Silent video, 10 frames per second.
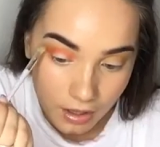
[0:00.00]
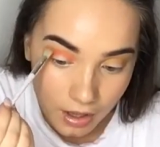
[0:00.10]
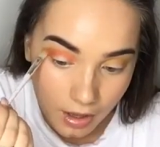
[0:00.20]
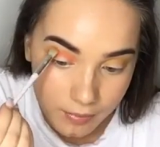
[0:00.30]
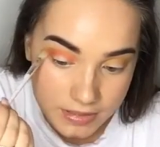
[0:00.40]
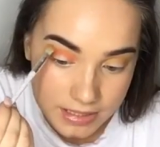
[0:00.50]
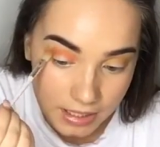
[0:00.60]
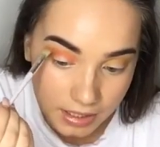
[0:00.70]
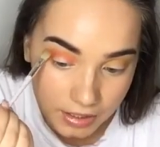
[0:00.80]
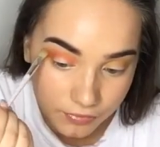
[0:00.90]
I would
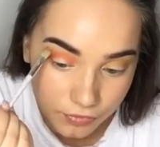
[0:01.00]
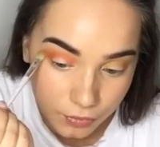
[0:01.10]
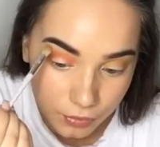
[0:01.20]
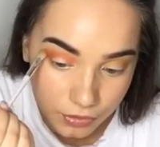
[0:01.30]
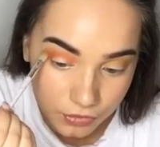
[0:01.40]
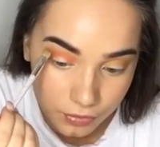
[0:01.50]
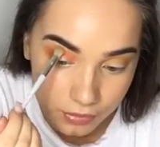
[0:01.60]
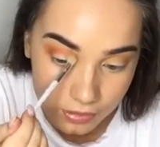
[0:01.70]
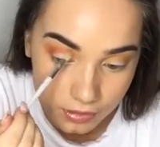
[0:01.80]
say if you want to do a look